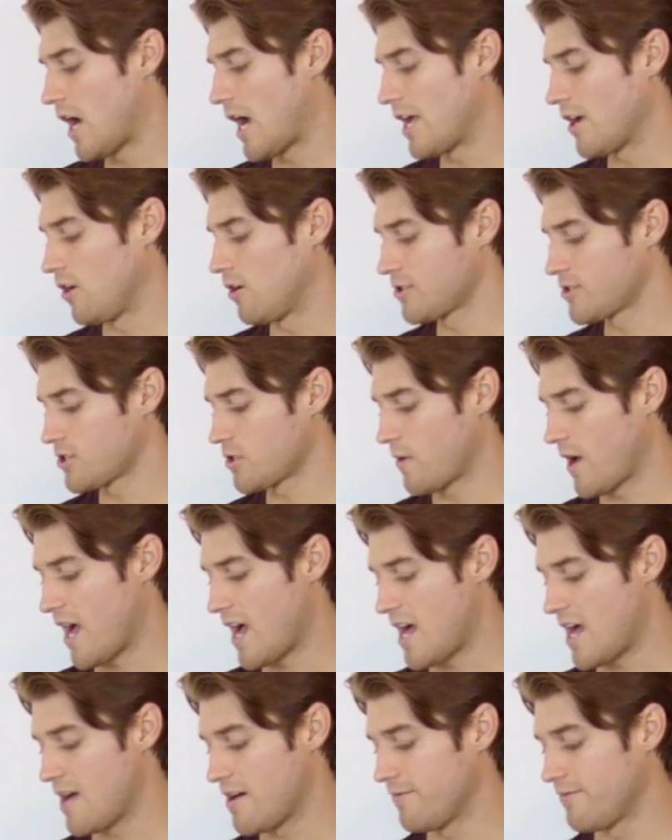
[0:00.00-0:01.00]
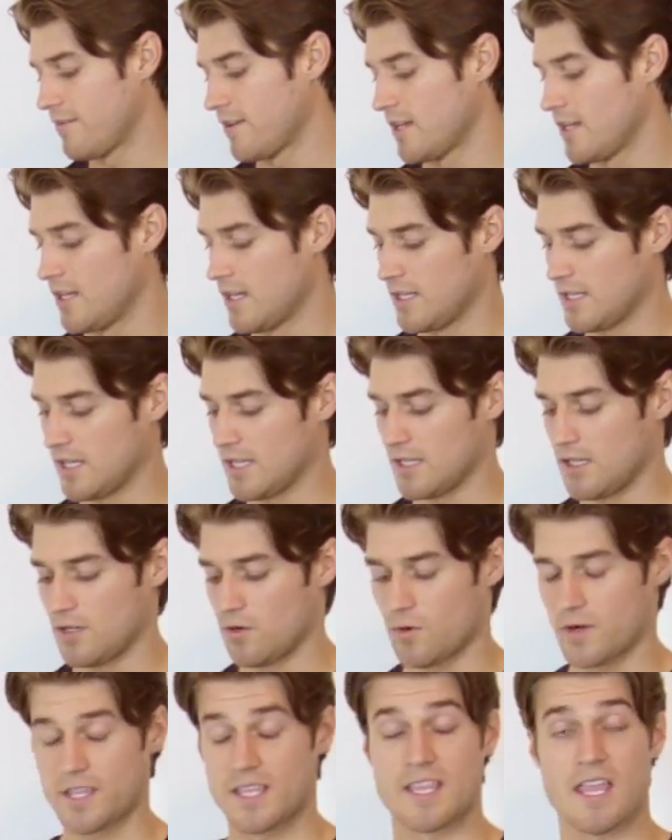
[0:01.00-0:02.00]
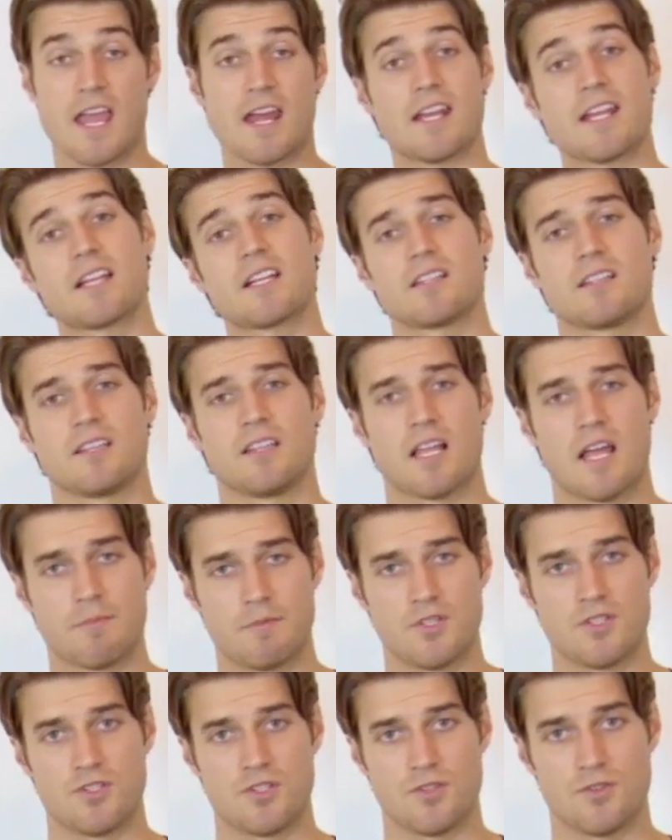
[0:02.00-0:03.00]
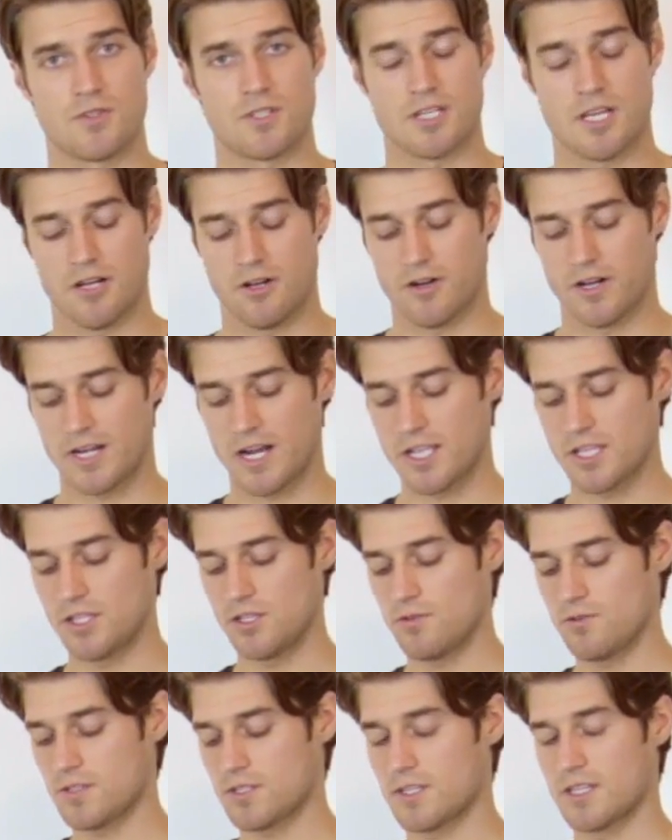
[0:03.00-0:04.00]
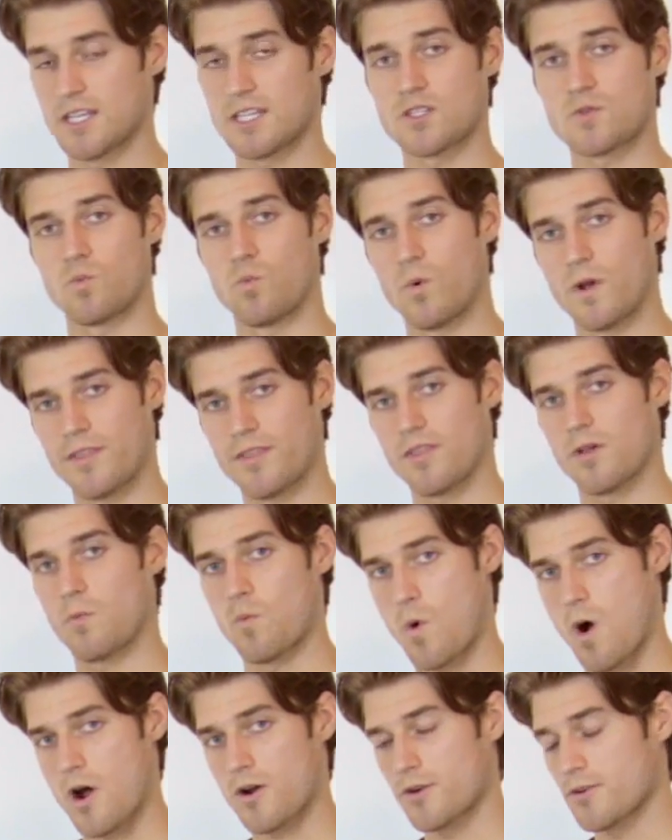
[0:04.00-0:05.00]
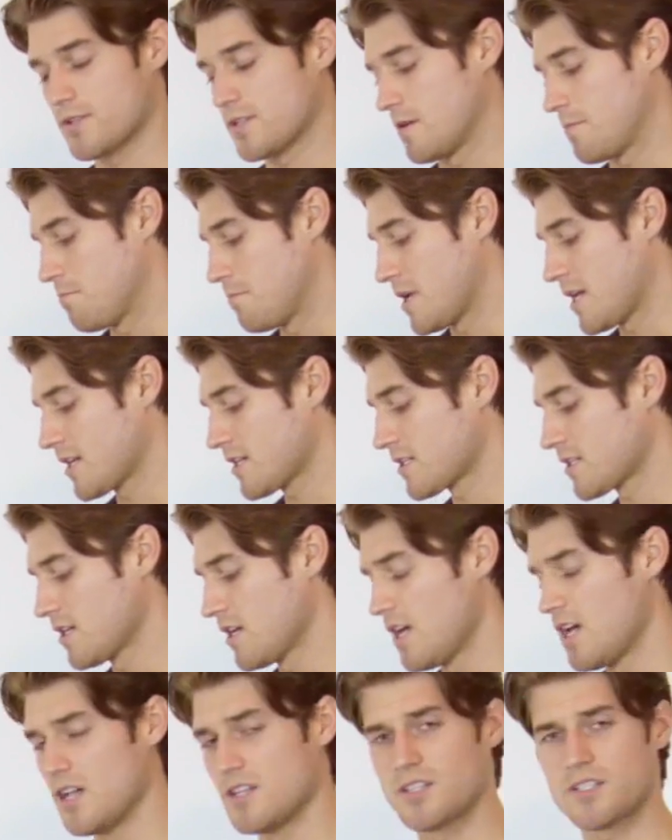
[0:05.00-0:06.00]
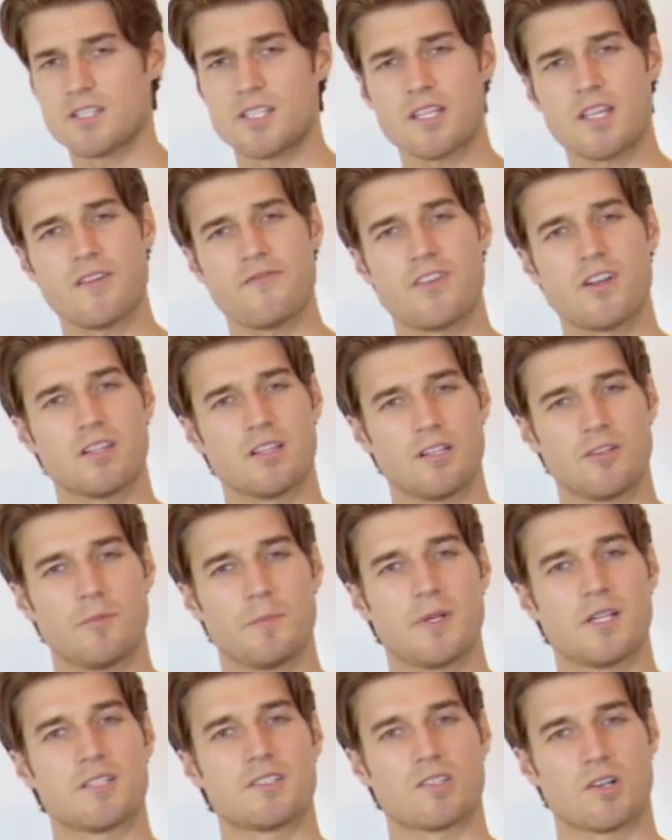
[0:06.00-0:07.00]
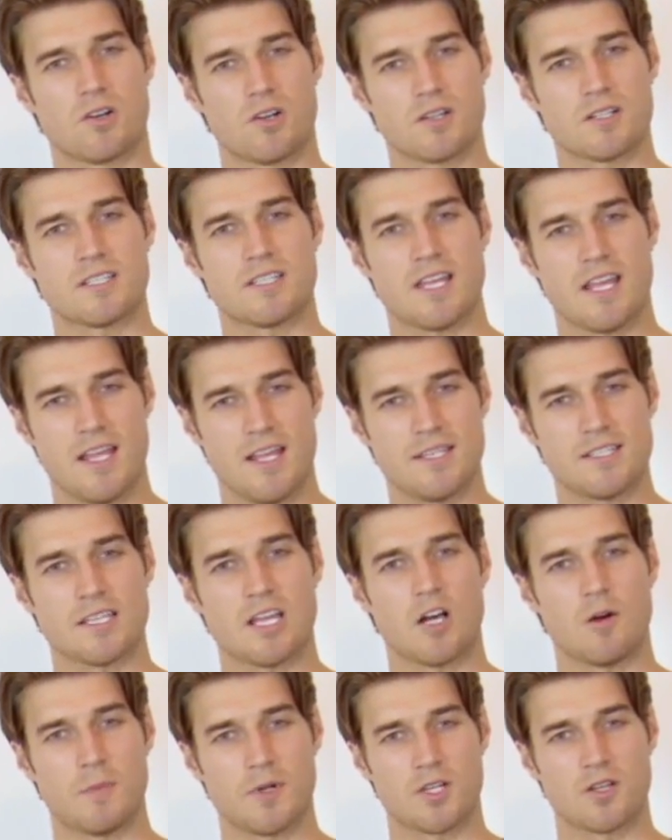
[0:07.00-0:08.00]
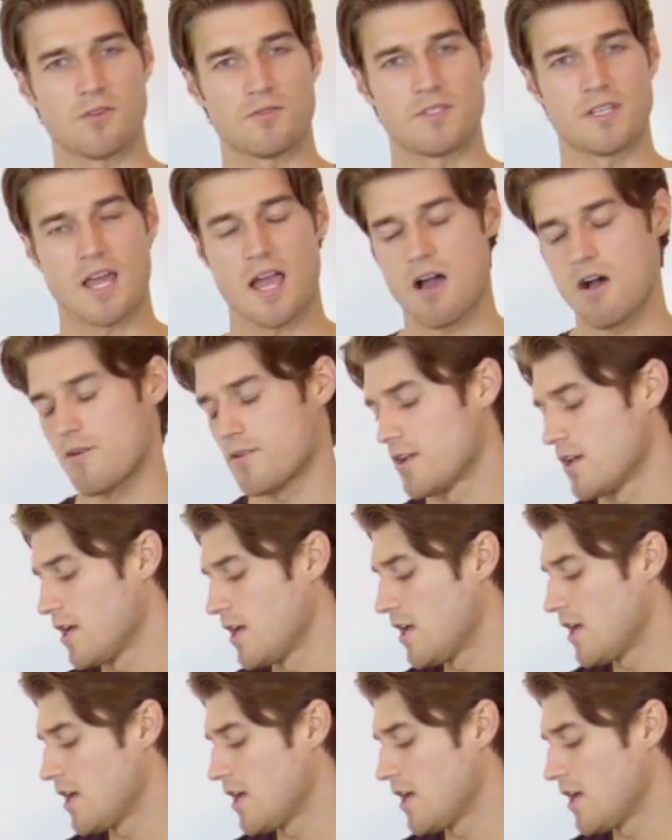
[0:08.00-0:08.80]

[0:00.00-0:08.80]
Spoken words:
I also have organic lemon juice here, and I use this with the water to mix just to give it a little bit of tart taste to help it go down.